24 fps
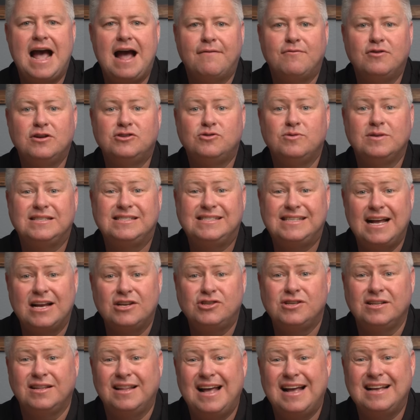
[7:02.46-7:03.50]
average
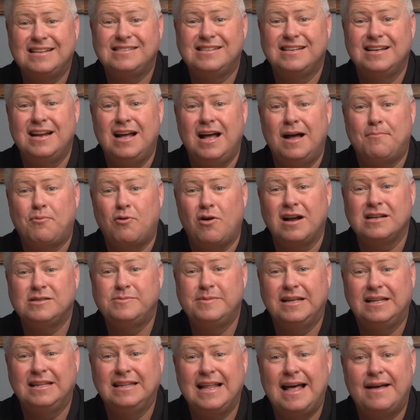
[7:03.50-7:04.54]
recession lasted
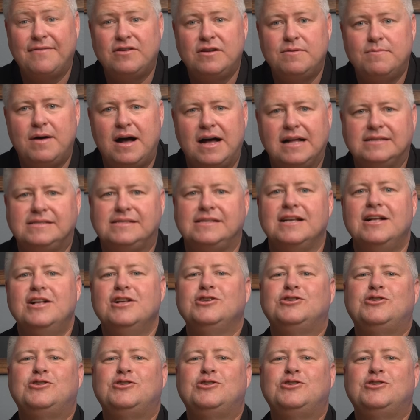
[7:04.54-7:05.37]
approximately 11 months.